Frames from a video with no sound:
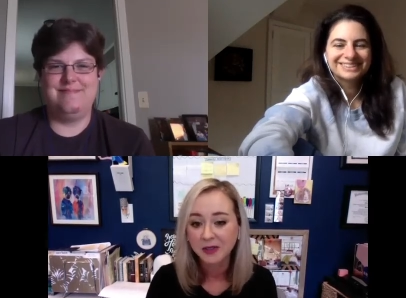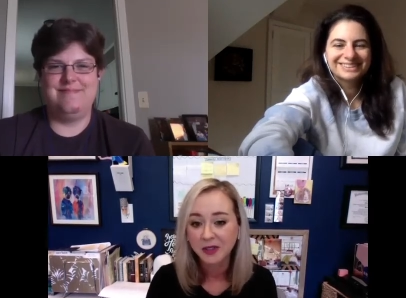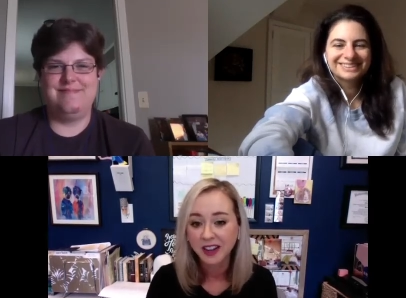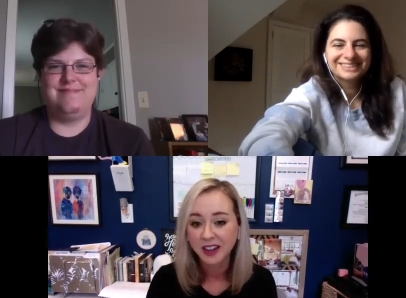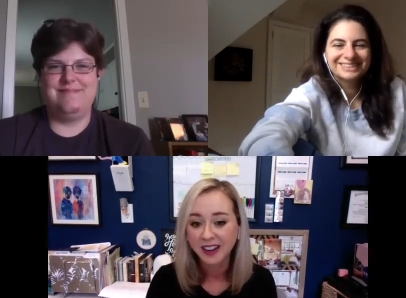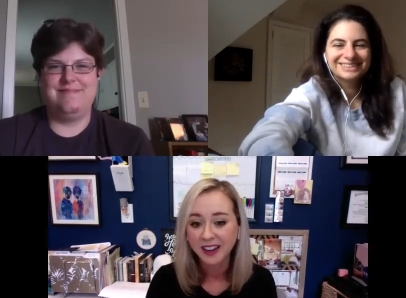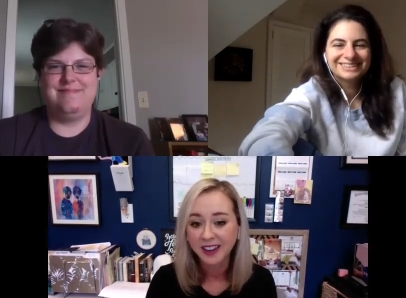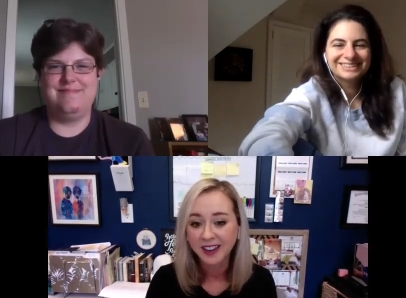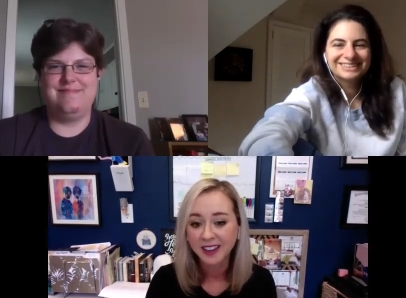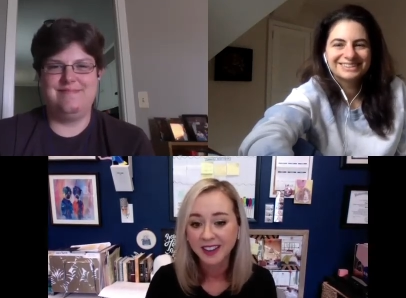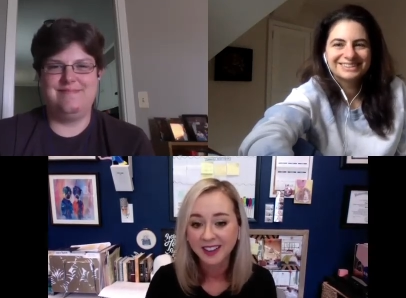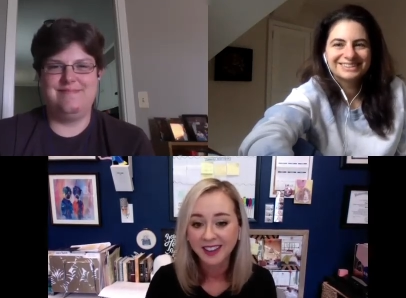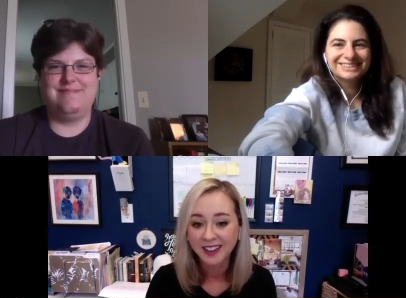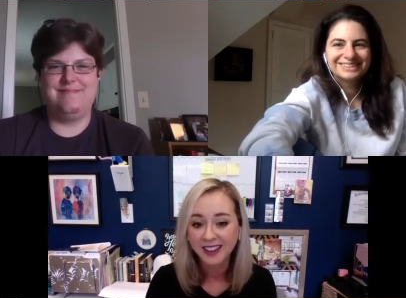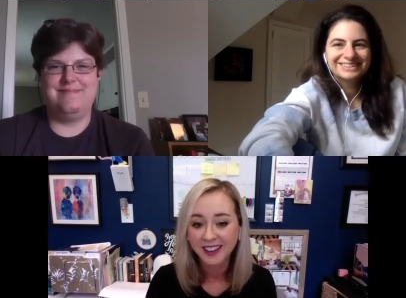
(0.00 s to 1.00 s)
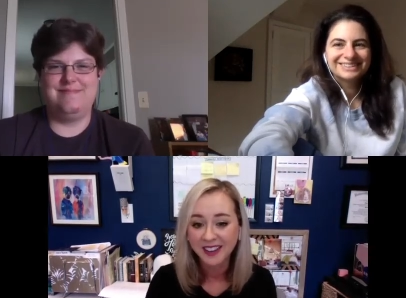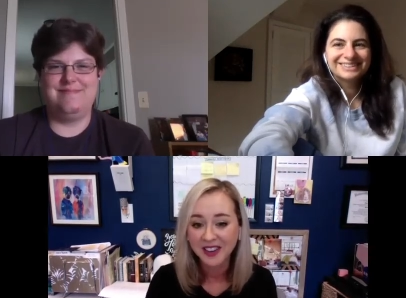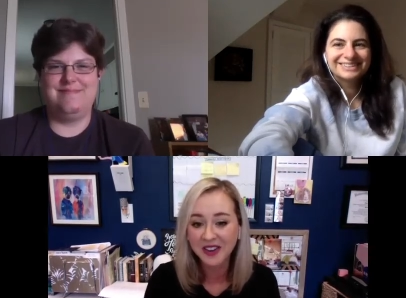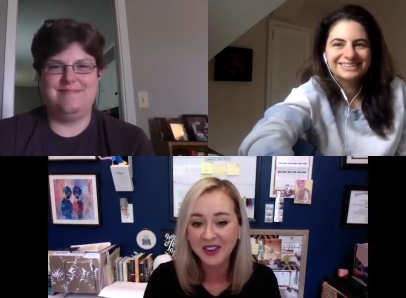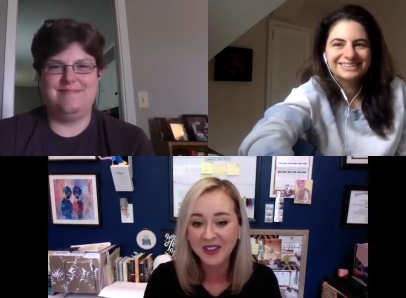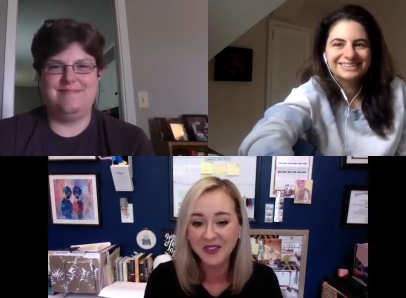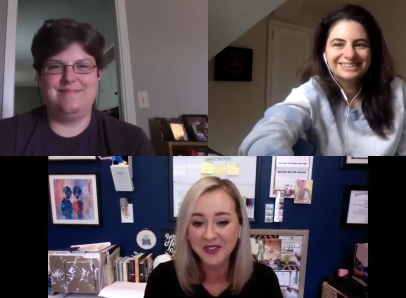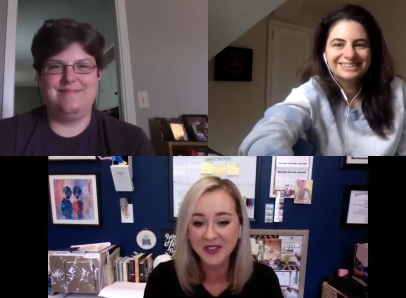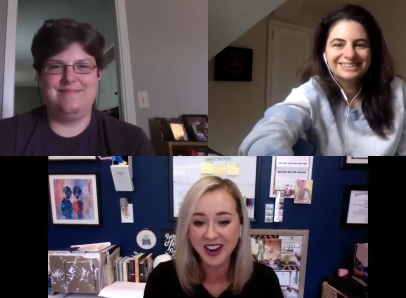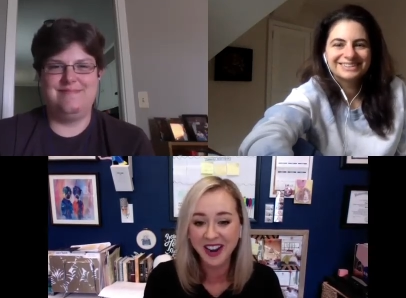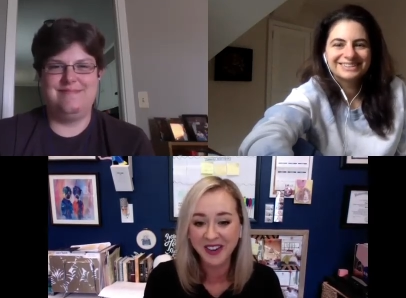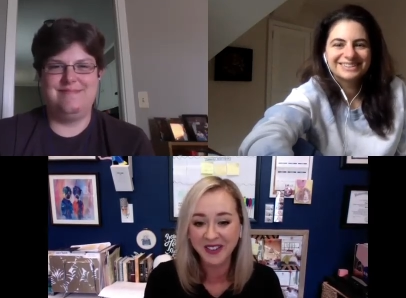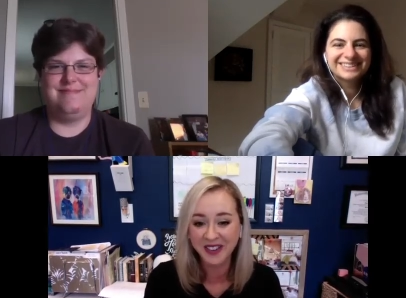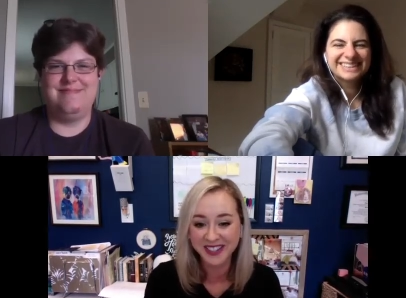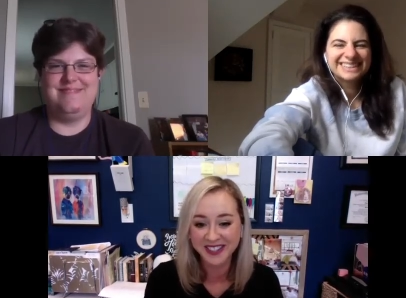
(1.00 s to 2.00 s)
Speaker 1: when I... when
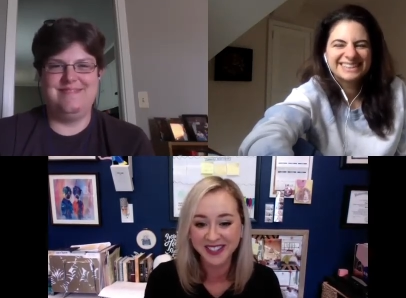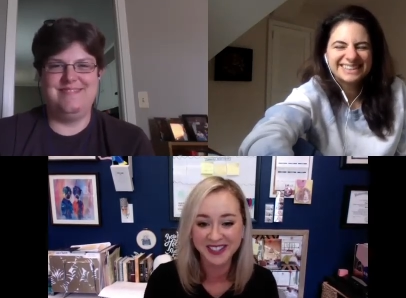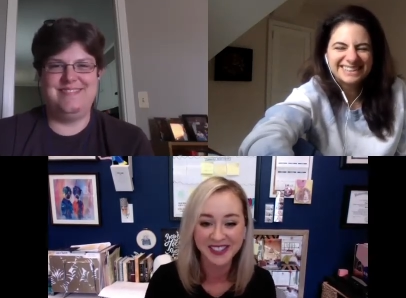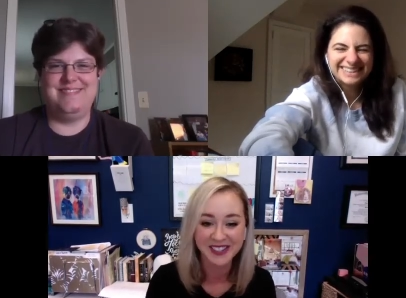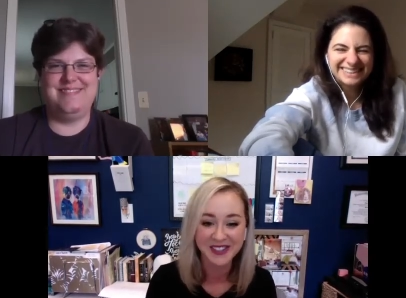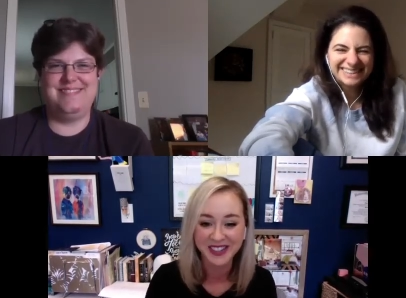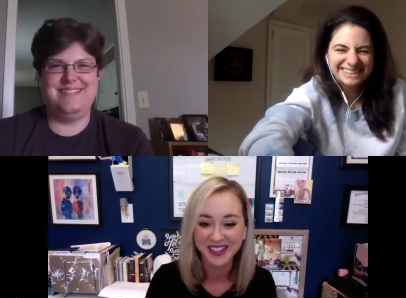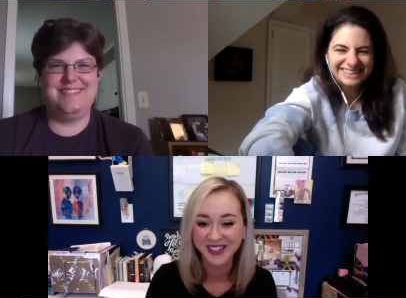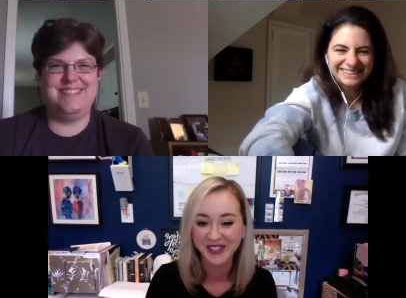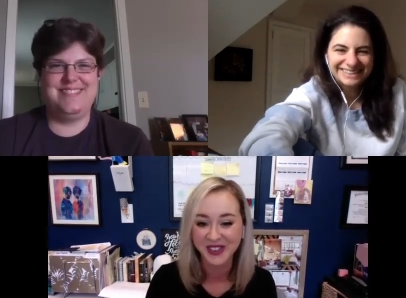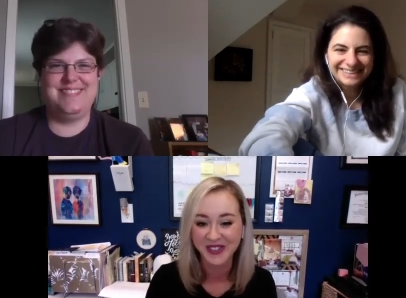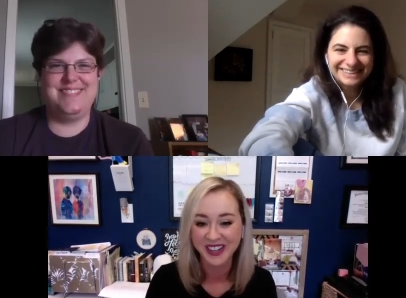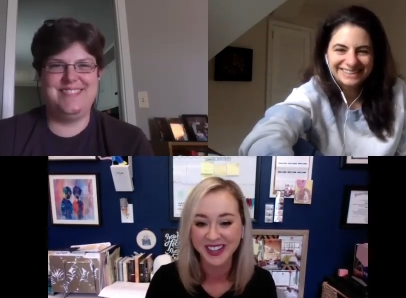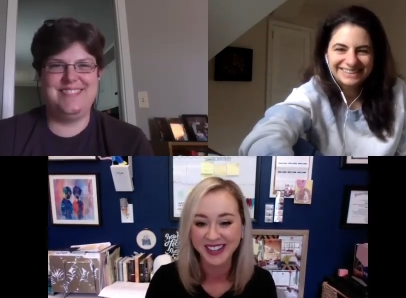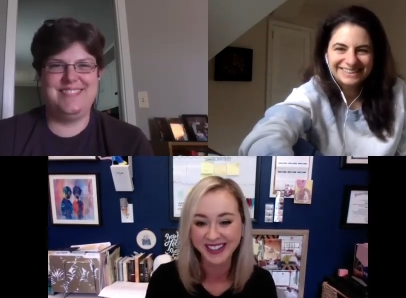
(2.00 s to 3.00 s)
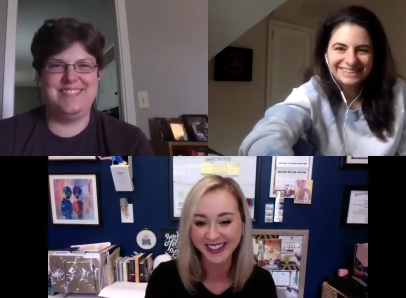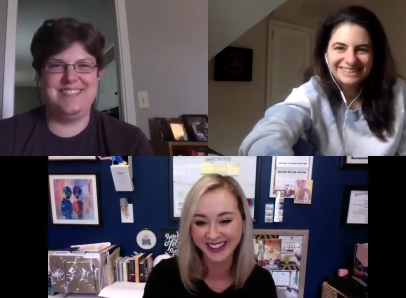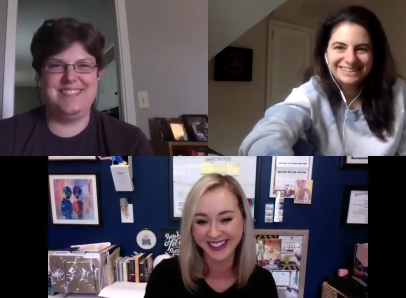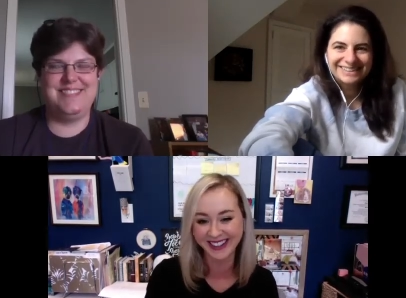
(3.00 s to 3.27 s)
I research some of these women.